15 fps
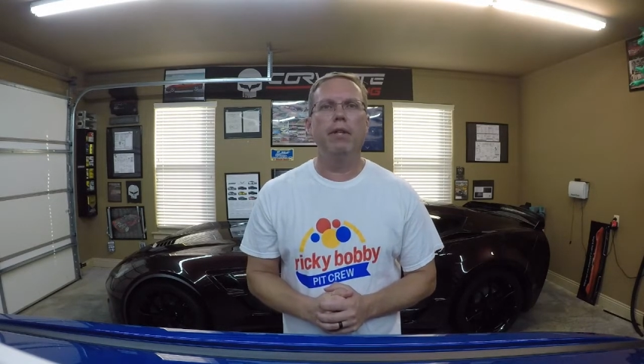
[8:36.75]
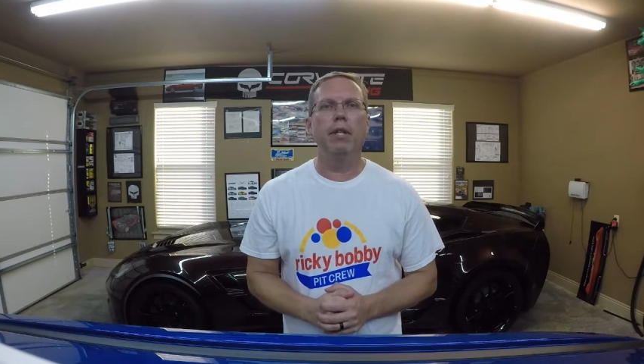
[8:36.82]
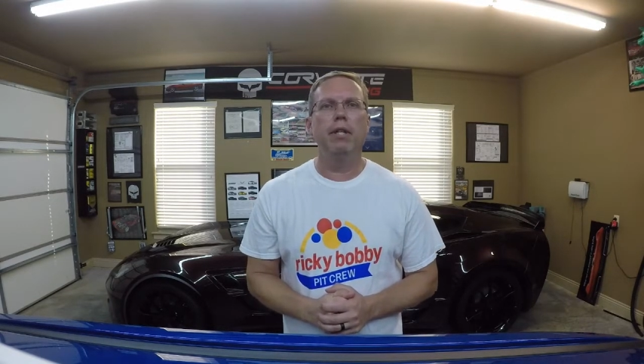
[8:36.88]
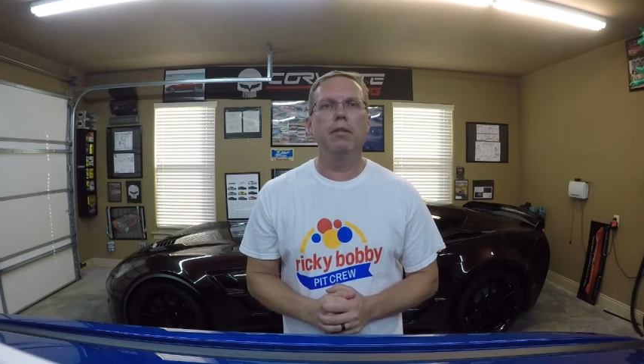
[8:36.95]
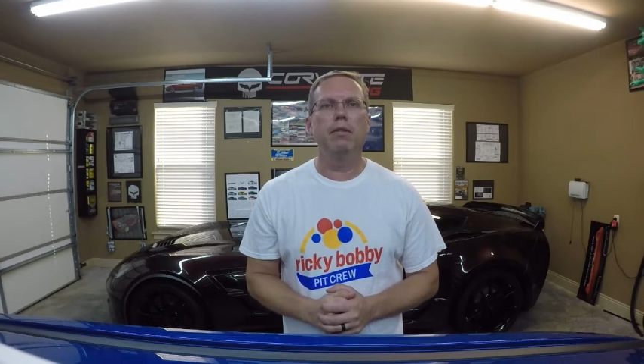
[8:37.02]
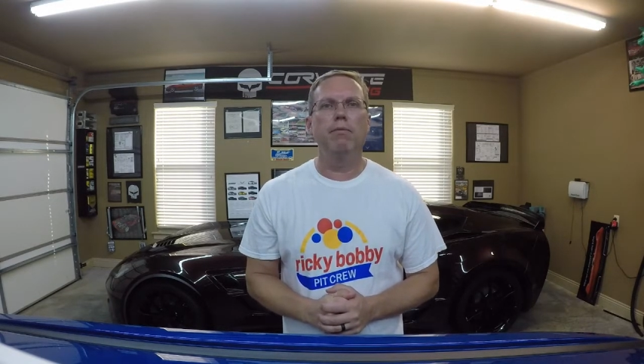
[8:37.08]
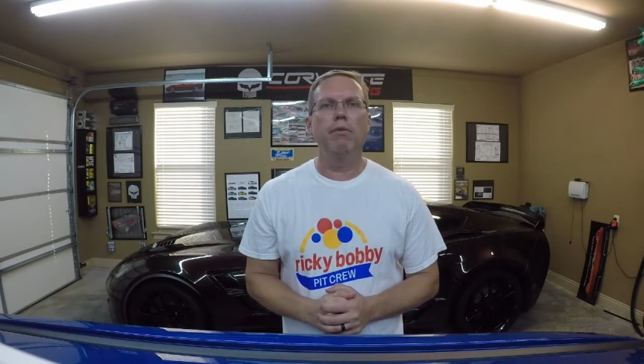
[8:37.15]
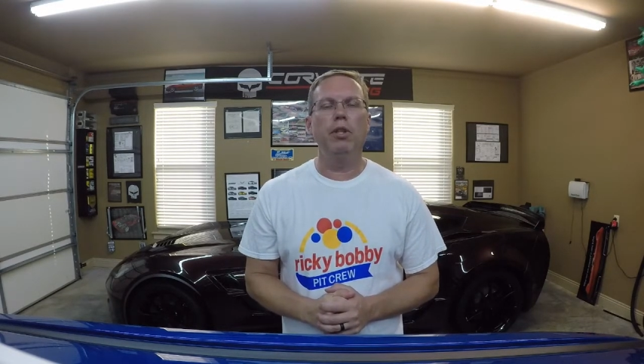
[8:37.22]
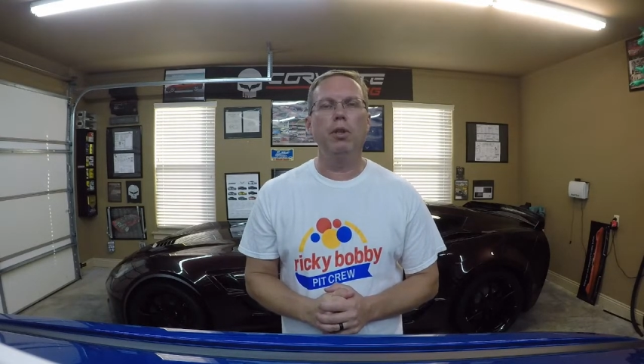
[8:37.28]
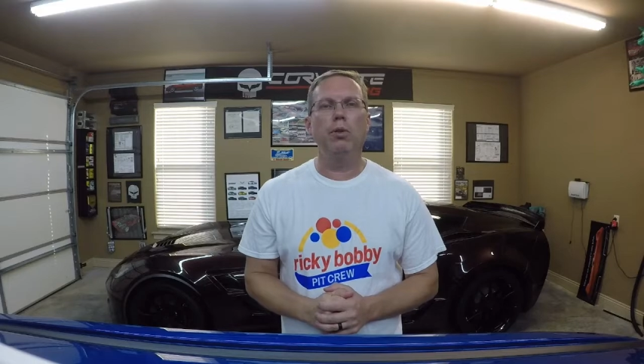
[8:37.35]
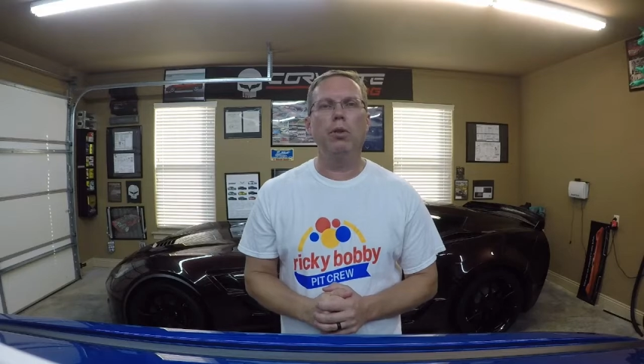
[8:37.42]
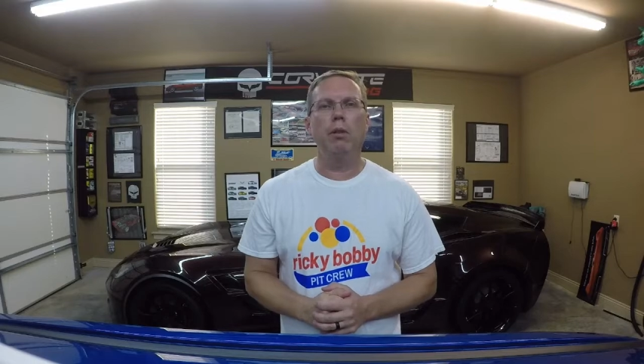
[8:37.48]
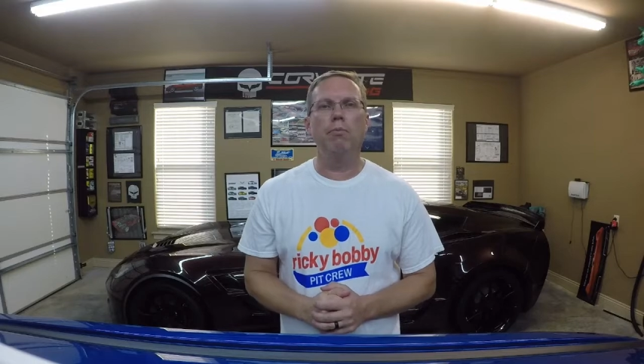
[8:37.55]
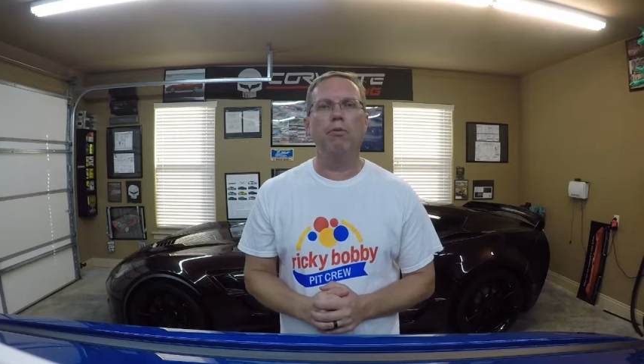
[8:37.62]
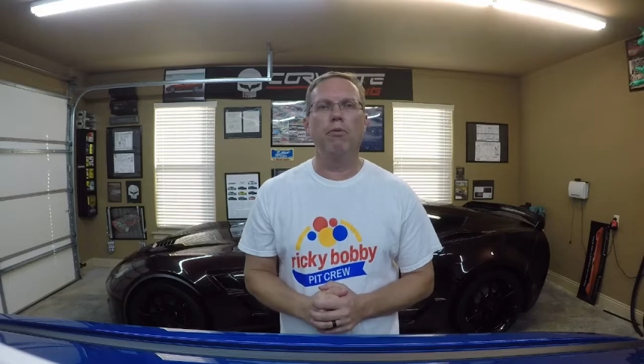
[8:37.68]
some video
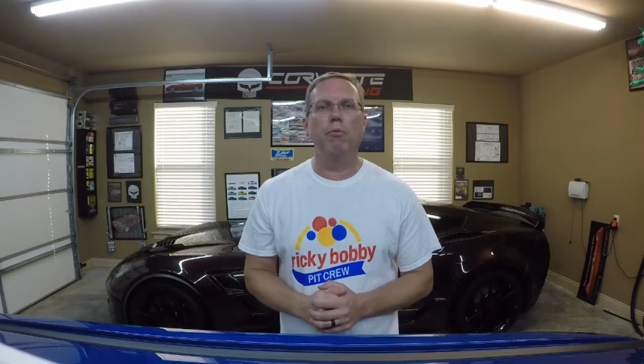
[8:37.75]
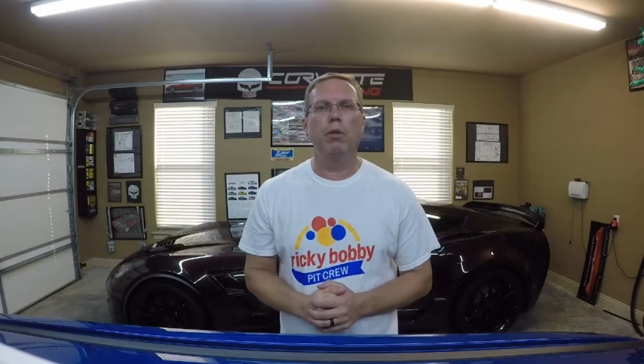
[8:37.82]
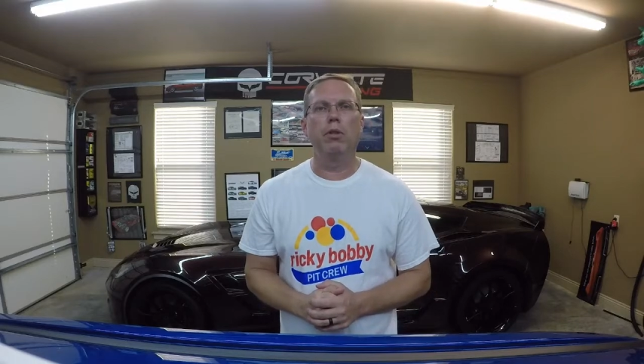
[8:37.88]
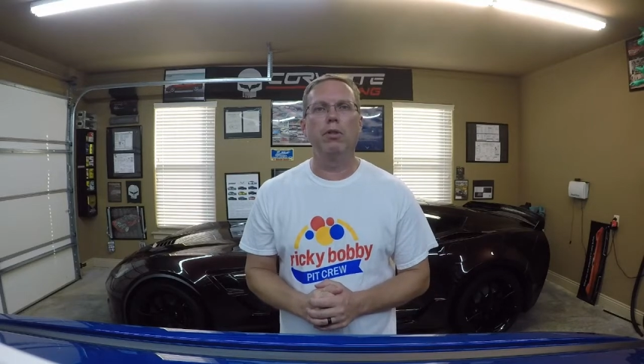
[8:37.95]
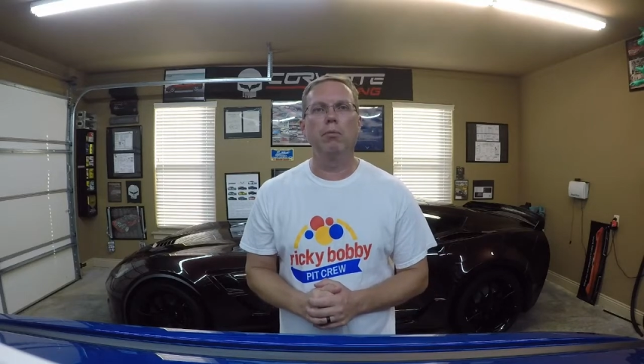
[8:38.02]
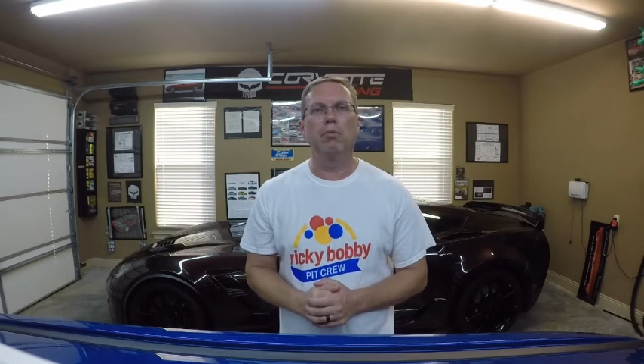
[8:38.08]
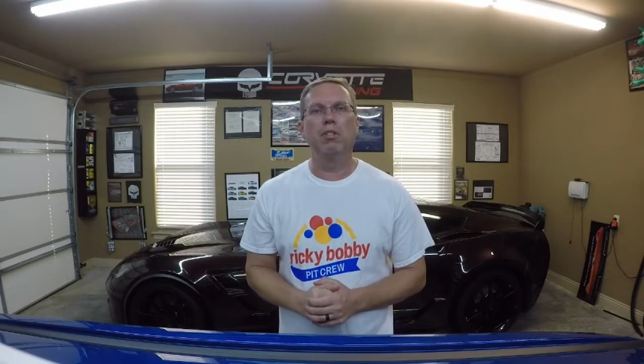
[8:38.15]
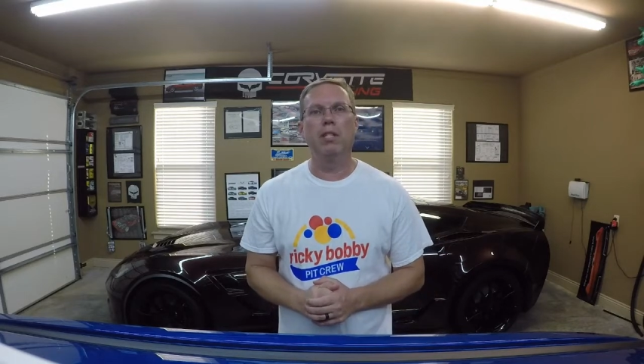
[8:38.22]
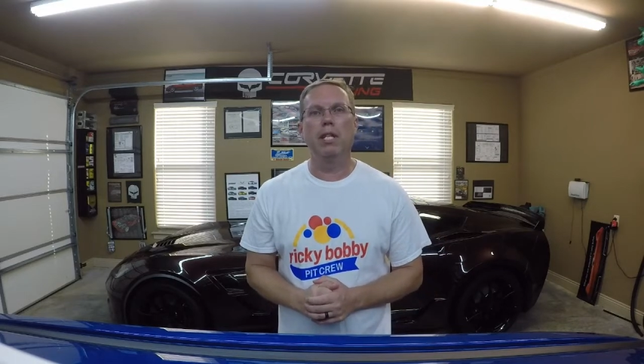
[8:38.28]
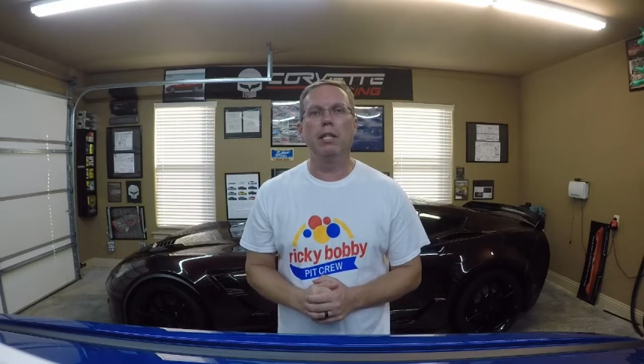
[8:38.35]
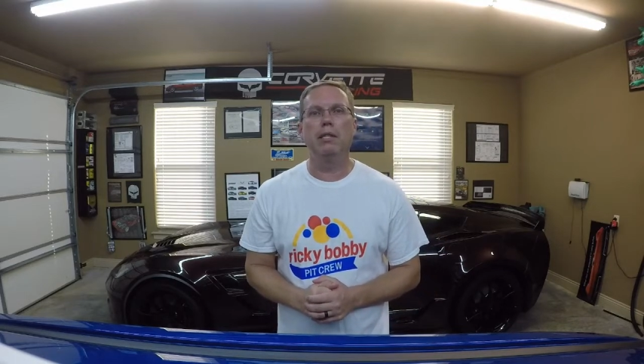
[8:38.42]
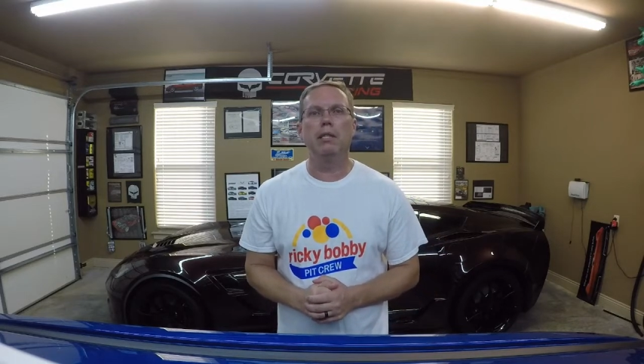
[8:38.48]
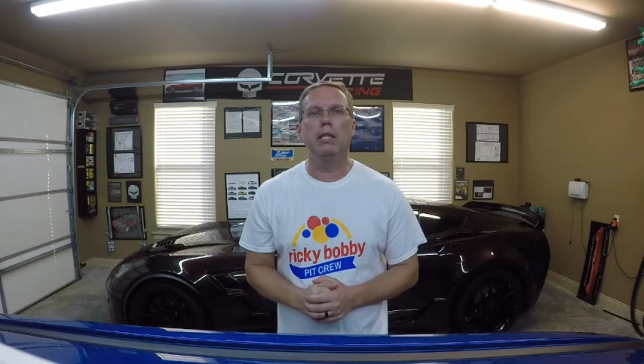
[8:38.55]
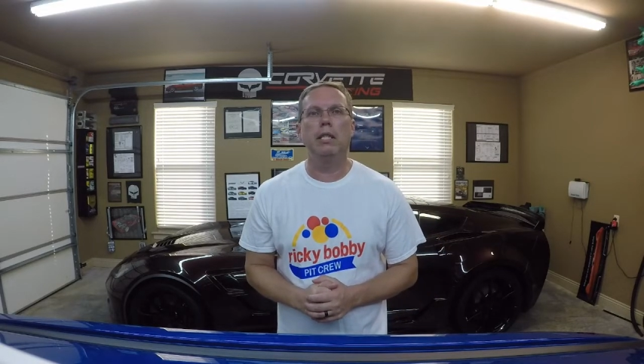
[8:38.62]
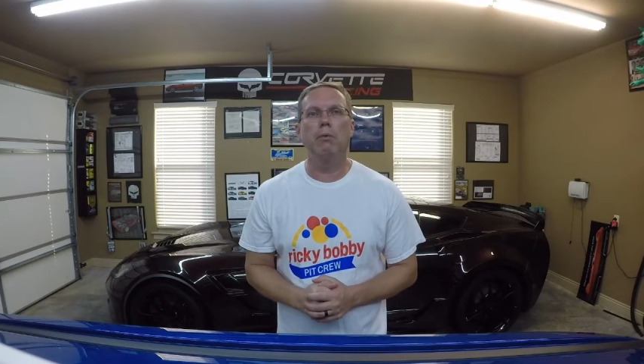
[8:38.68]
clips from our trip to
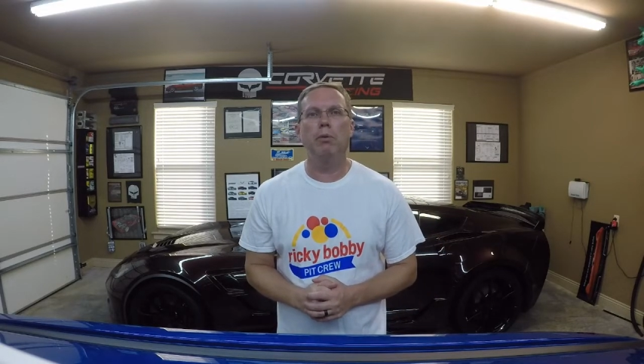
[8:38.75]
Tennessee,